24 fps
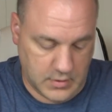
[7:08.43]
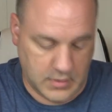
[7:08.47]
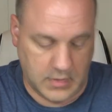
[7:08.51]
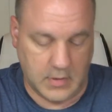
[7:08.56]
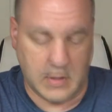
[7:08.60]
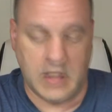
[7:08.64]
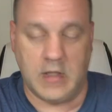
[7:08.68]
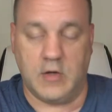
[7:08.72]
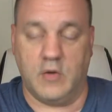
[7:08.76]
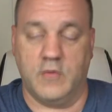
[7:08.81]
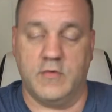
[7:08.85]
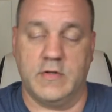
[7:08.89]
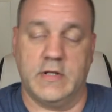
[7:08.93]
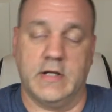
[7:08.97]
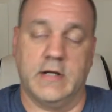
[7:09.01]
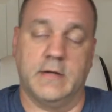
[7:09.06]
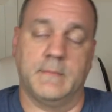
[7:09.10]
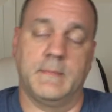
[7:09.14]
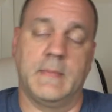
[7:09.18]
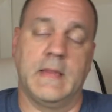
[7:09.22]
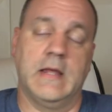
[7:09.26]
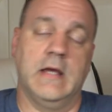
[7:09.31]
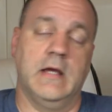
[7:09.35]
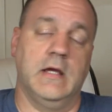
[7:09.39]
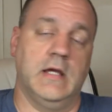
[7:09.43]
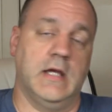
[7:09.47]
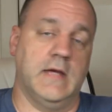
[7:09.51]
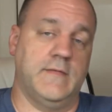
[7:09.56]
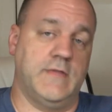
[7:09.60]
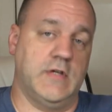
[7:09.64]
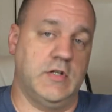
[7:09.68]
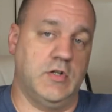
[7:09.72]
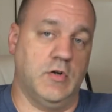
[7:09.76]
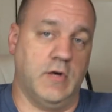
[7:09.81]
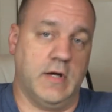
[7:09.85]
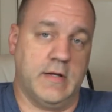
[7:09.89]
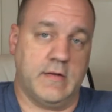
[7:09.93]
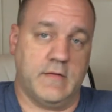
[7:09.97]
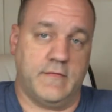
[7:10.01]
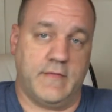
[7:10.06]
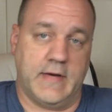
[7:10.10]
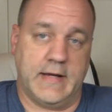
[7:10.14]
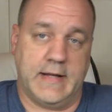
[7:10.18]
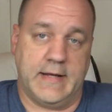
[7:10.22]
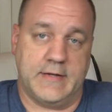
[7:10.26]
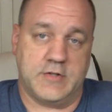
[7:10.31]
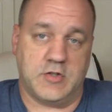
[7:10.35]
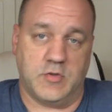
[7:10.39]
head over there. If you don't have the
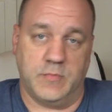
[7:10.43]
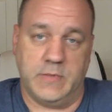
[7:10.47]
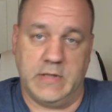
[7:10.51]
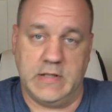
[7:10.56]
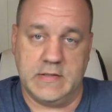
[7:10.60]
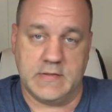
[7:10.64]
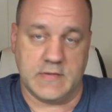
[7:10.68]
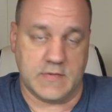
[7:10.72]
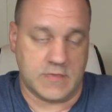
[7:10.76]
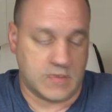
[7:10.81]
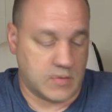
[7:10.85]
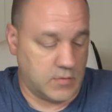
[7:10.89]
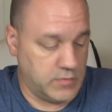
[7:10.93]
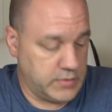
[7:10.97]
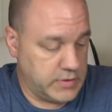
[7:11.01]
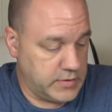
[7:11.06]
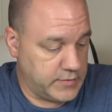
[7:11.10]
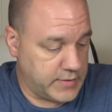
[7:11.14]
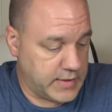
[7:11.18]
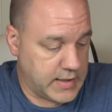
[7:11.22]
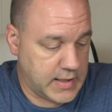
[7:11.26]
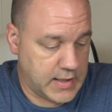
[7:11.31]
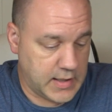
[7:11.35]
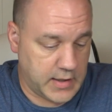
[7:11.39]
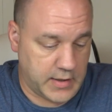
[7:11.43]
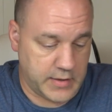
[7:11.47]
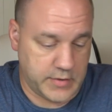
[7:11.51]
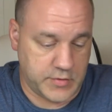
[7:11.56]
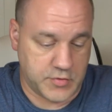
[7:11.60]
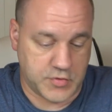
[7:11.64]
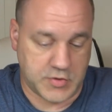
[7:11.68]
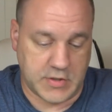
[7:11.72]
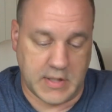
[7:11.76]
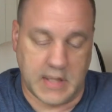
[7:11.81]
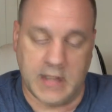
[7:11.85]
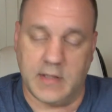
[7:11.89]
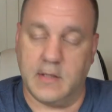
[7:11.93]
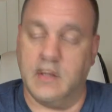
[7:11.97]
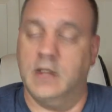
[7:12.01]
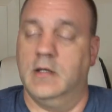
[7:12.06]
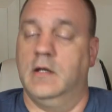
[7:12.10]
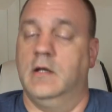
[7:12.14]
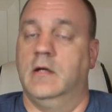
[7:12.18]
financial means, it's totally okay. I understand.